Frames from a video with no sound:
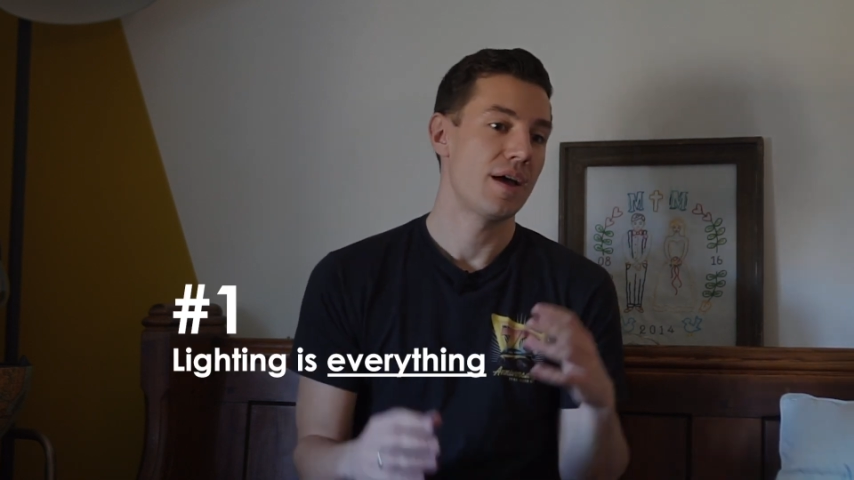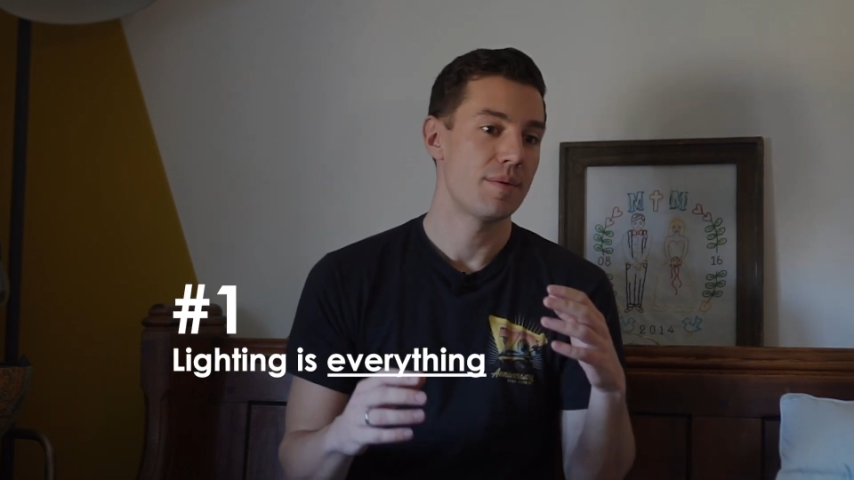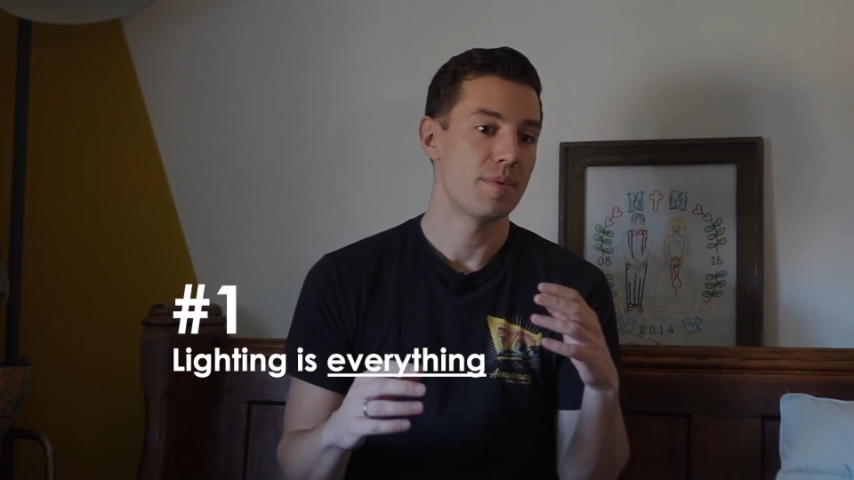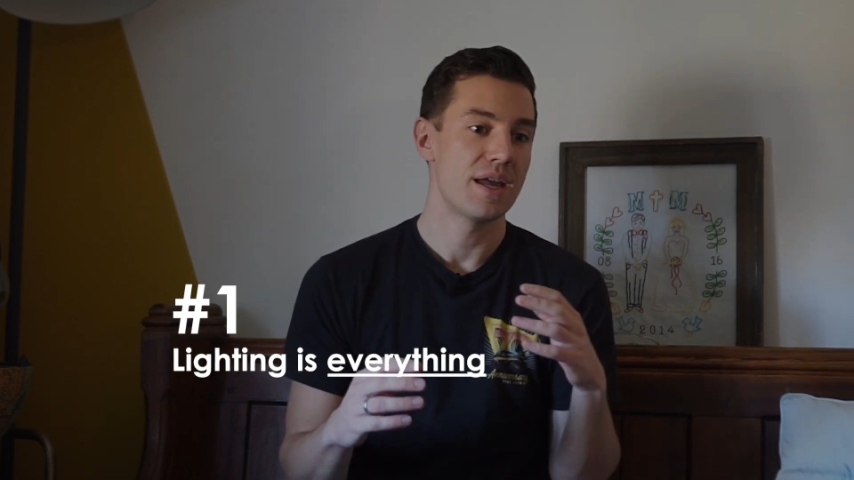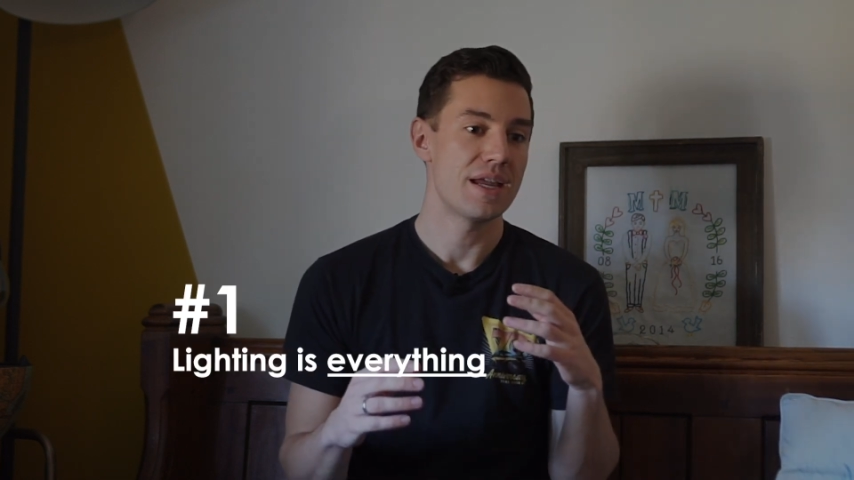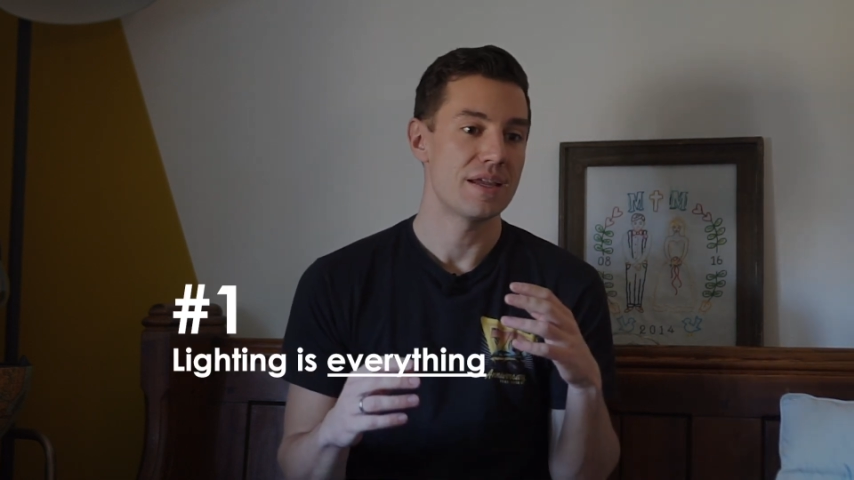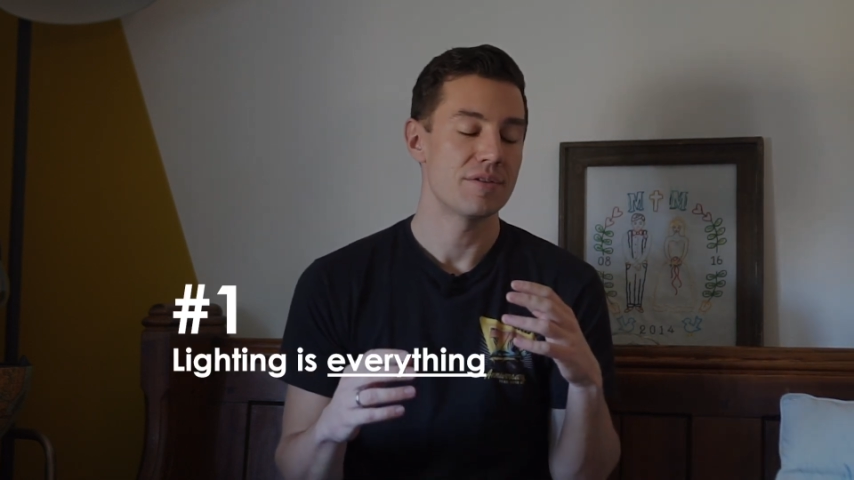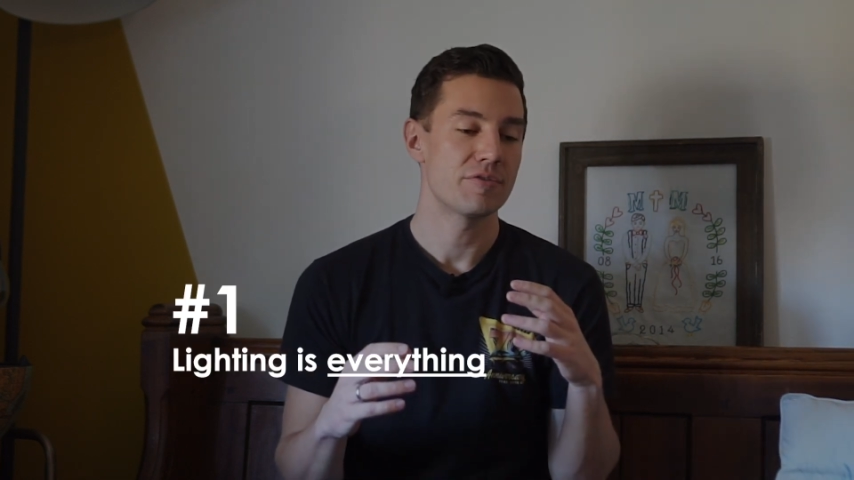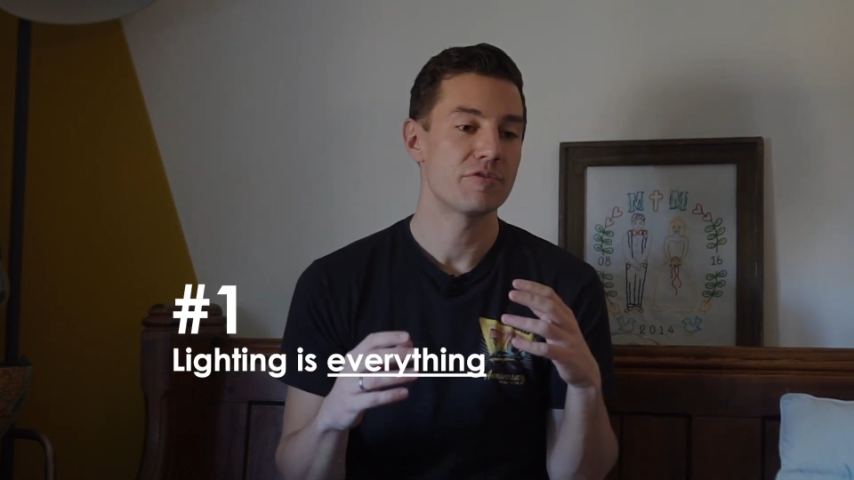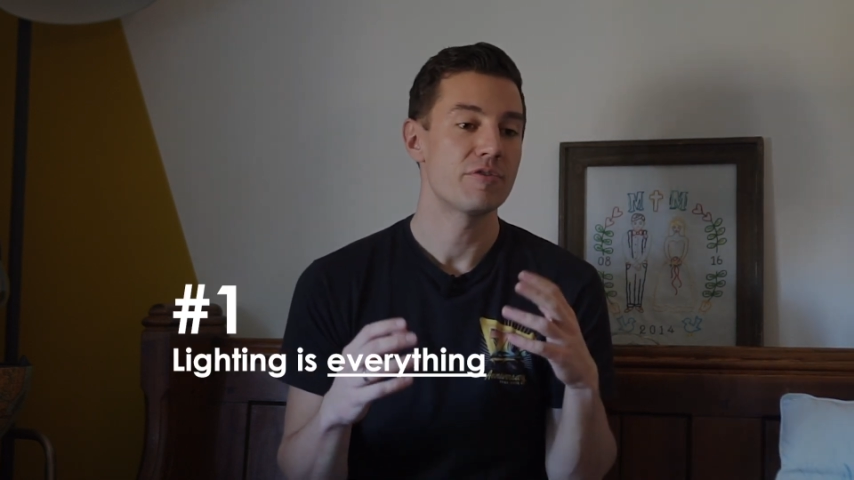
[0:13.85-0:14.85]

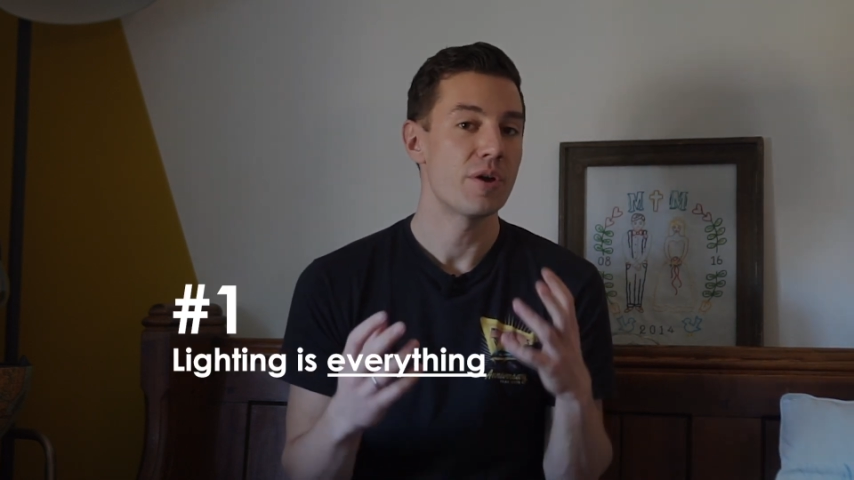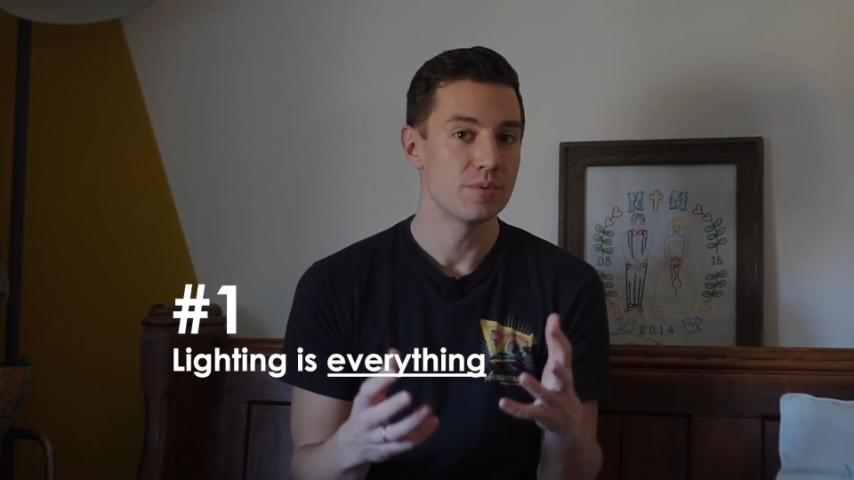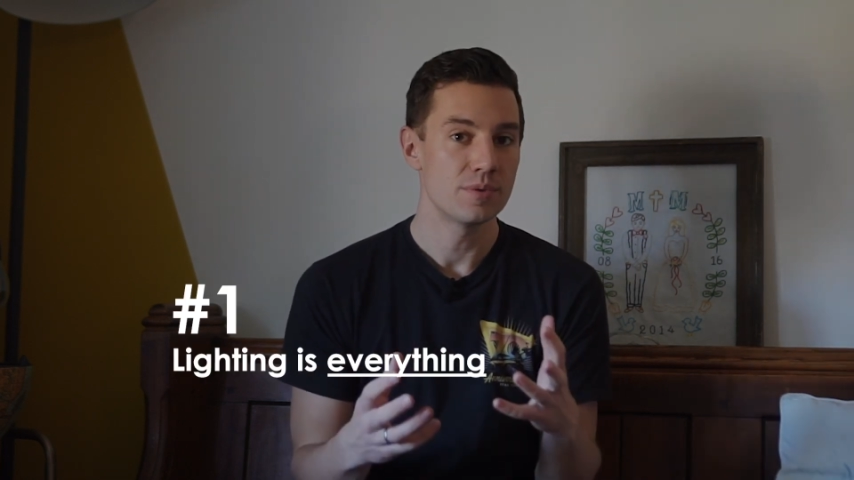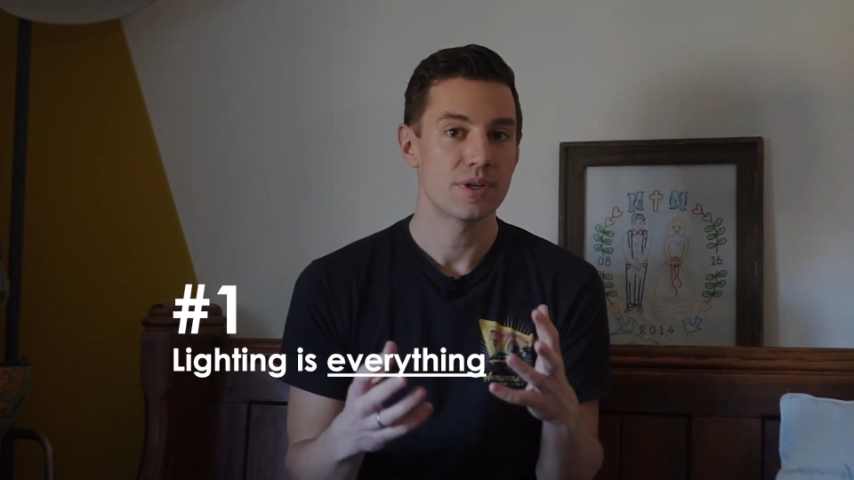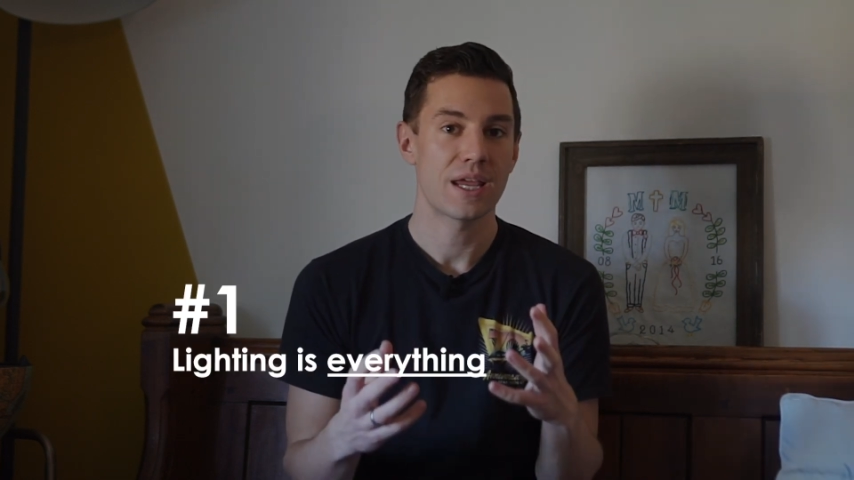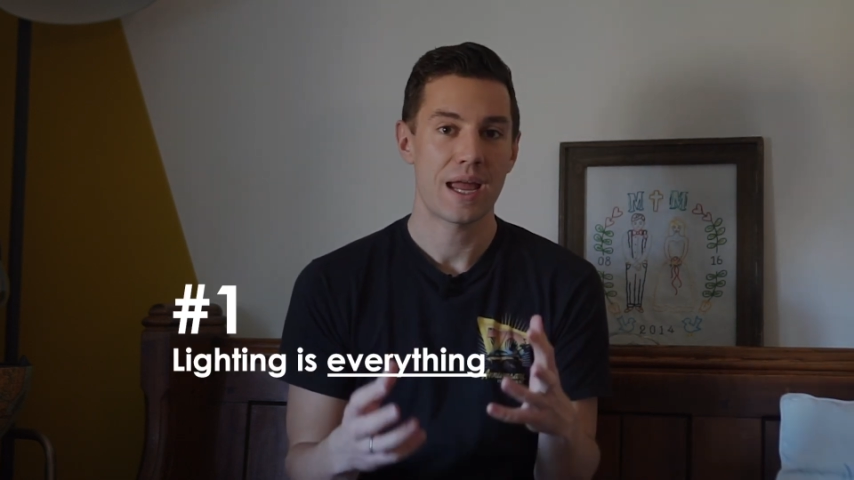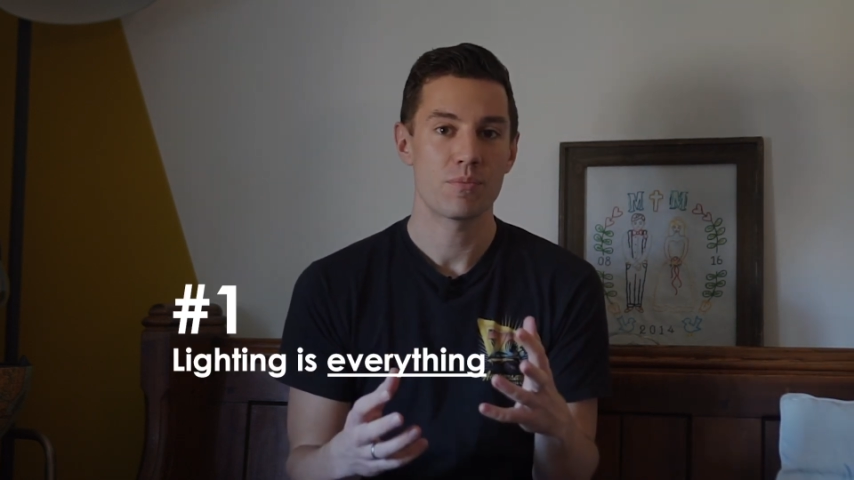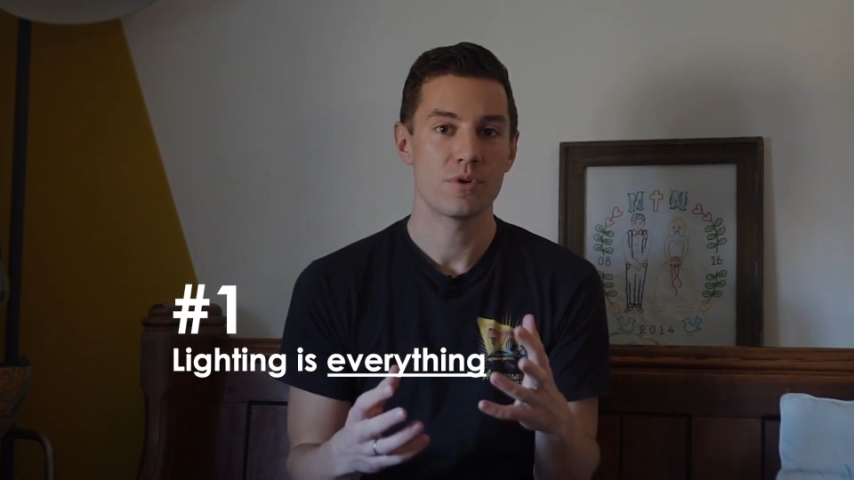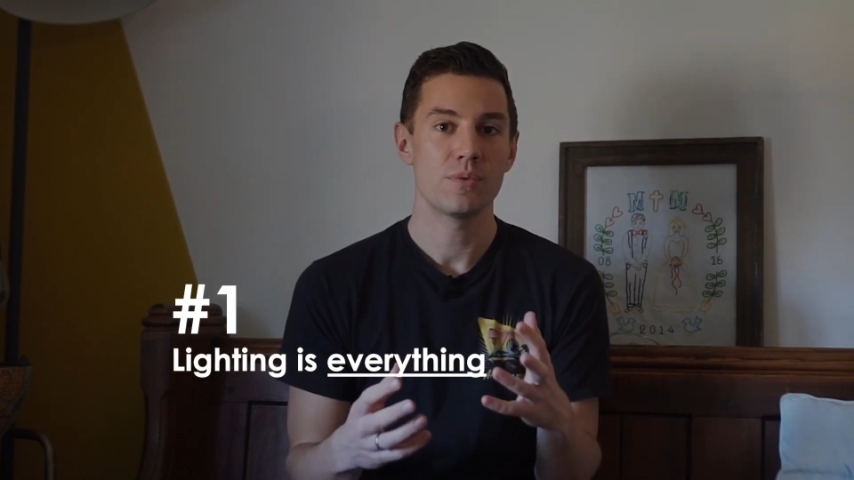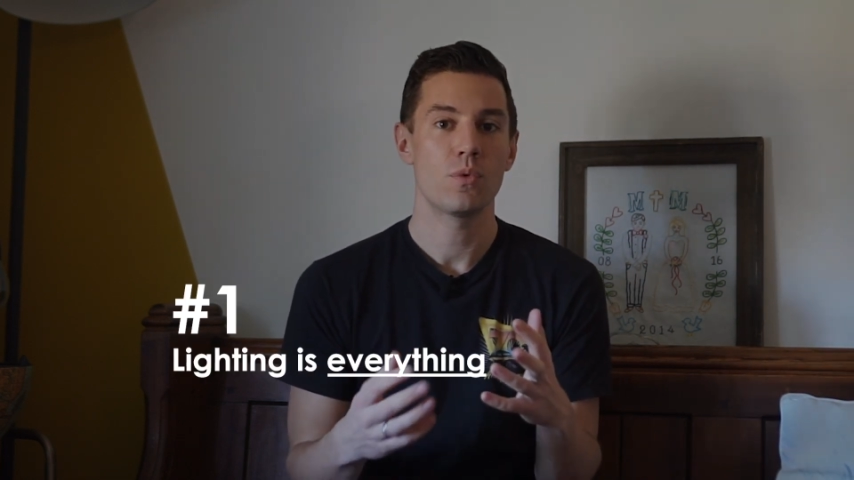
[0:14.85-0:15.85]
a phone
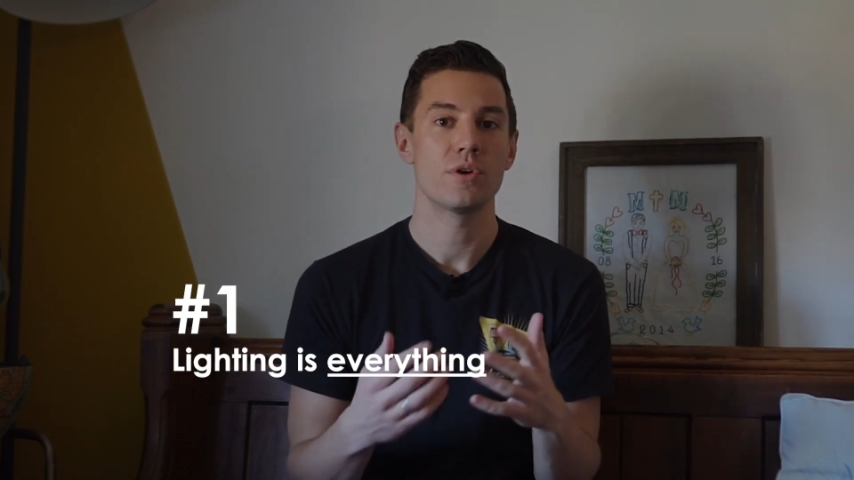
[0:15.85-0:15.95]
camera,